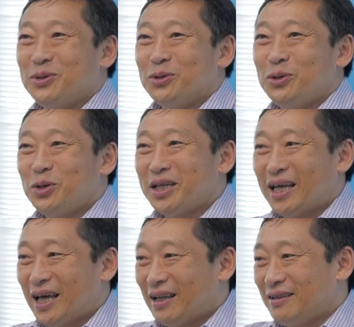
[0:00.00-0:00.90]
You
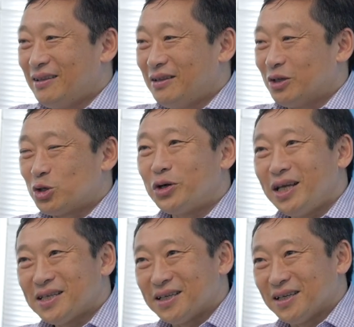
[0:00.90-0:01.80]
look at the
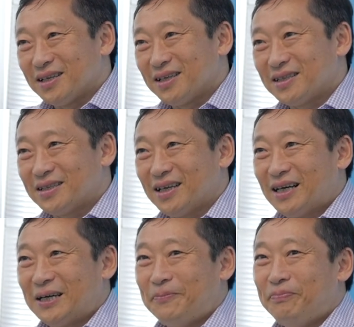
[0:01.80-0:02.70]
traces
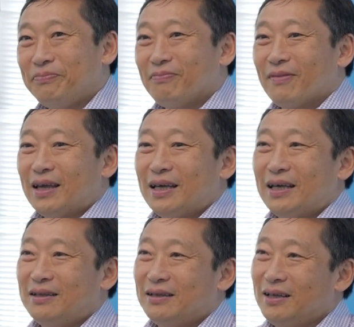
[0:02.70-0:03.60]
uh,
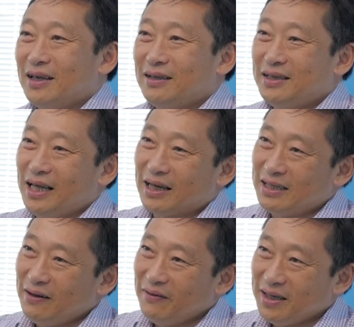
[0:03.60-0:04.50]
and, and the
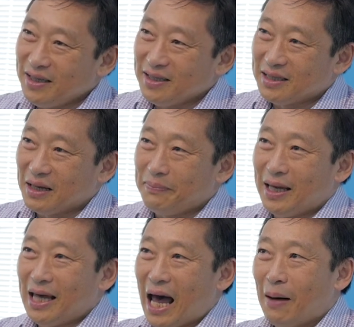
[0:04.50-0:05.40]
activities that
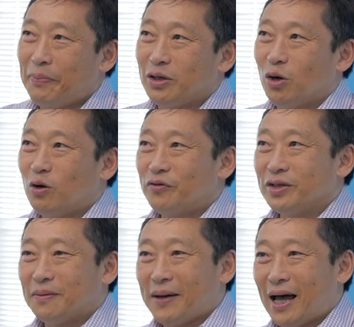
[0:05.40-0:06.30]
may happen
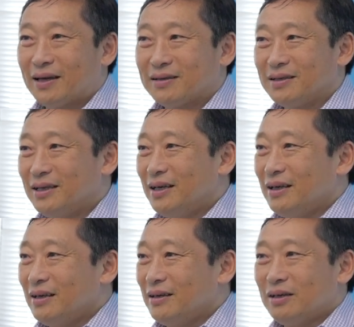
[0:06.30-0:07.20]
over the past
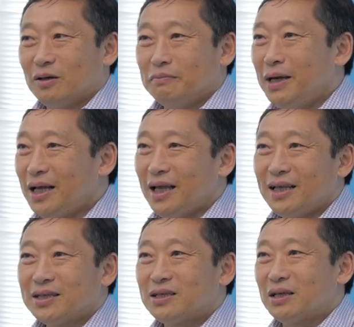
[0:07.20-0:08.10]
you know,
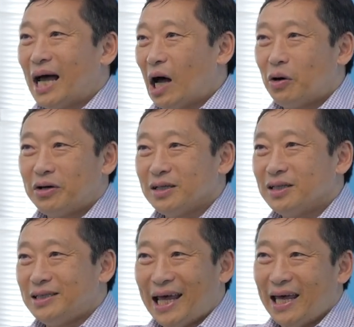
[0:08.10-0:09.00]
minutes,
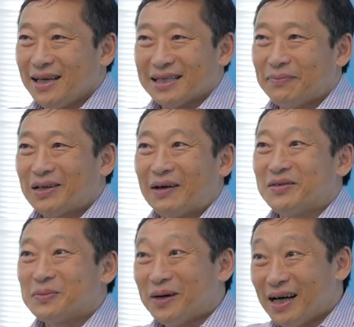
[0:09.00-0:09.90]
hours, days,
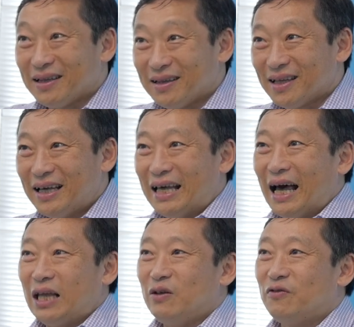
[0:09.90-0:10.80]
sometimes month,
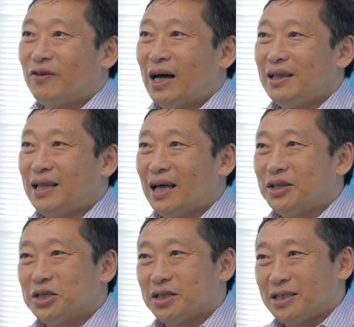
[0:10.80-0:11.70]
and you find
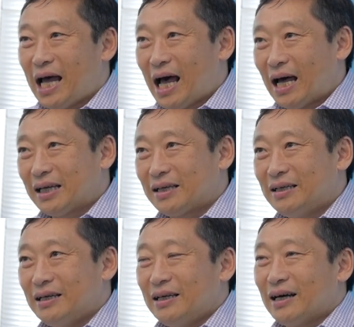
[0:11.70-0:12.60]
that this attack
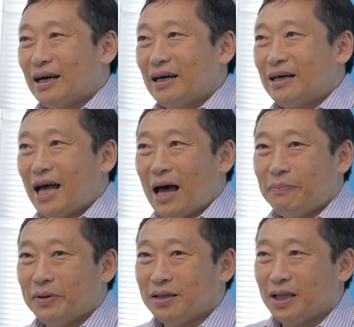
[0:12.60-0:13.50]
uh,
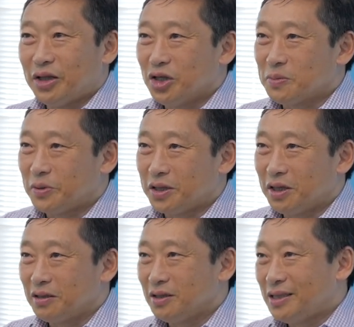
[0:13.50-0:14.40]
happened at this
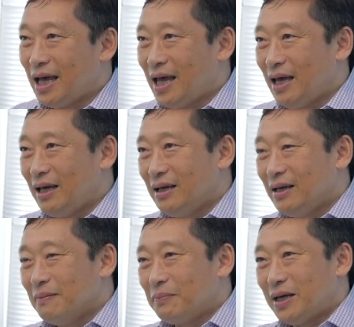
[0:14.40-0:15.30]
particular day
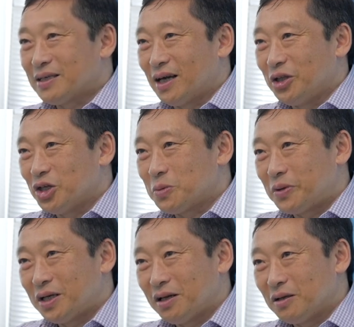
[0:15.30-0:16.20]
based on this
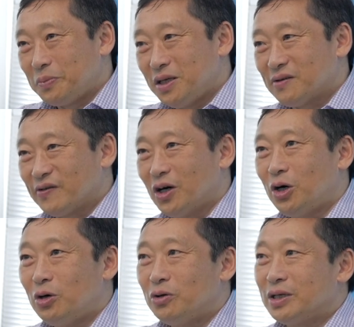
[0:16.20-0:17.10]
particular piece of
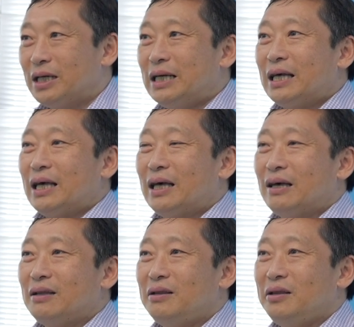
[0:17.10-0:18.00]
code,
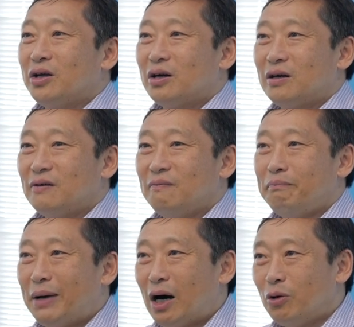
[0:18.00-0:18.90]
and their
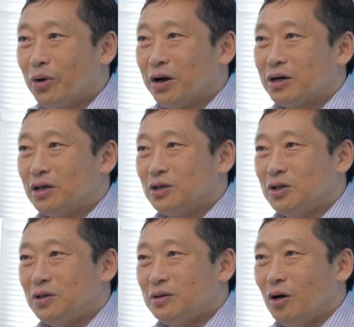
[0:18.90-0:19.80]
malware
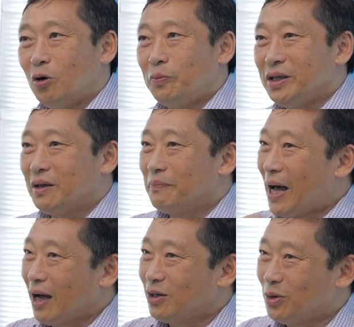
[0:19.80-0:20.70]
opened the
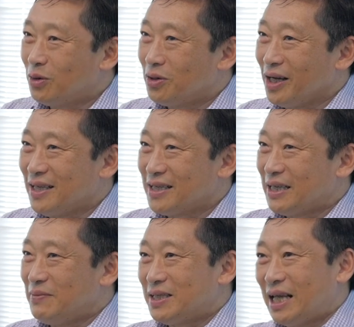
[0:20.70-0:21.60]
back door and
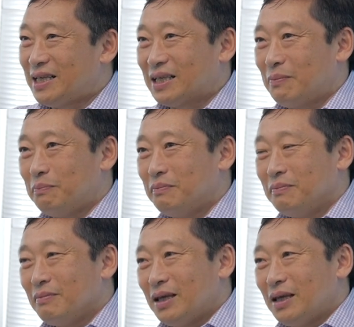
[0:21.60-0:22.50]
send, some
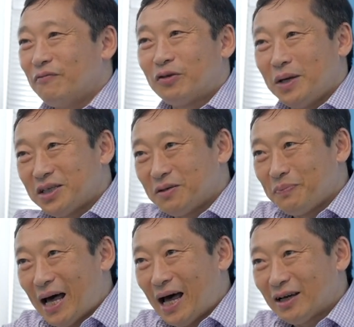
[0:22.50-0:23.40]
information
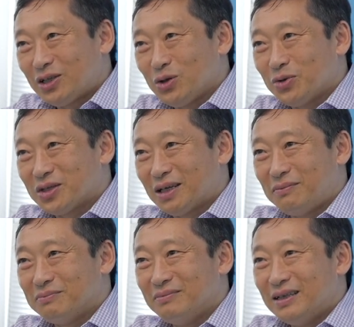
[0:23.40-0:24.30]
back to
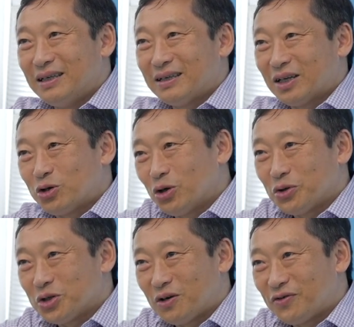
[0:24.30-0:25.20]
some
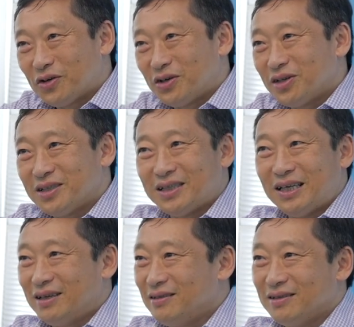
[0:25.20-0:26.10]
control servers
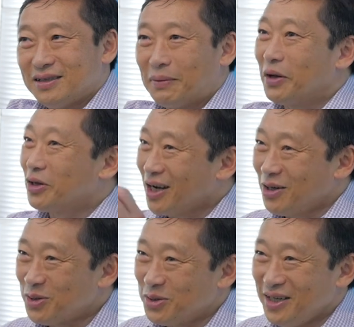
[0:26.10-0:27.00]
in some other
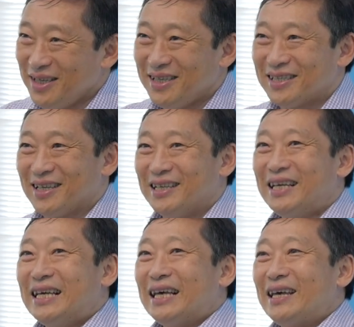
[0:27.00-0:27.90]
countries and
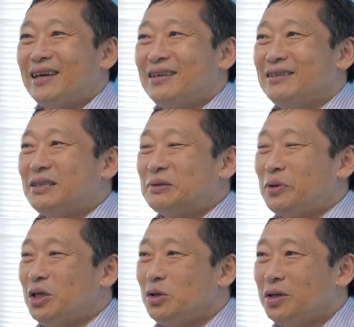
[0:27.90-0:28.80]
and
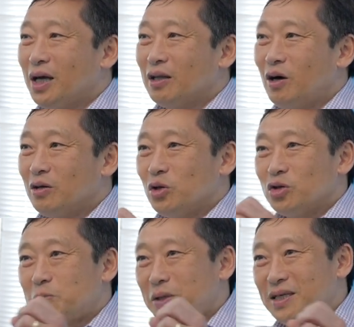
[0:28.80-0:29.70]
when you get all
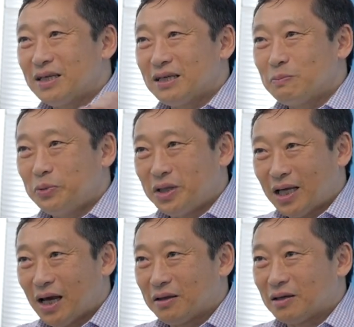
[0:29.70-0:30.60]
those pieces put
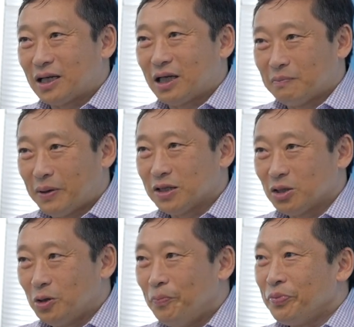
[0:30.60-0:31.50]
together like a
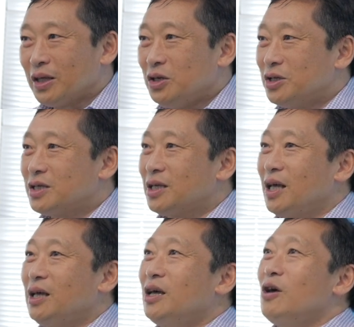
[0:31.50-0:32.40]
puzzle you just say